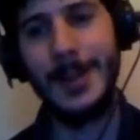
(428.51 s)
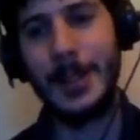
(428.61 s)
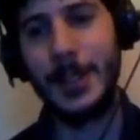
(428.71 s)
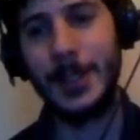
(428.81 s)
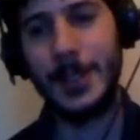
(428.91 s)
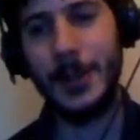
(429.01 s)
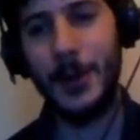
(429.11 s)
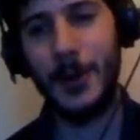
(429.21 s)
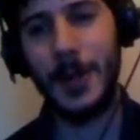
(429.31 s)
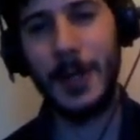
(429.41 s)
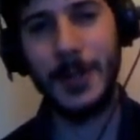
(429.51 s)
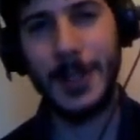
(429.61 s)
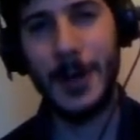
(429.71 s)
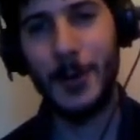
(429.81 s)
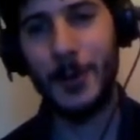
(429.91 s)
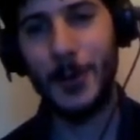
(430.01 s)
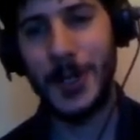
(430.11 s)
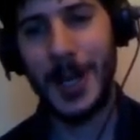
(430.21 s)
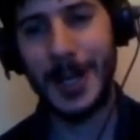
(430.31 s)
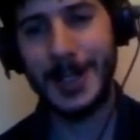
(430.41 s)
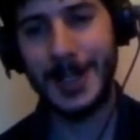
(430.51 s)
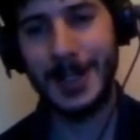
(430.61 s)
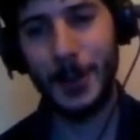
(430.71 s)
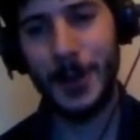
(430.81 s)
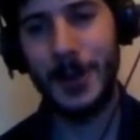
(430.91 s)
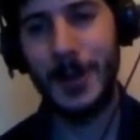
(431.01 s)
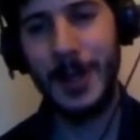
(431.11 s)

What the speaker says: So that's a terrible Russian accent as well.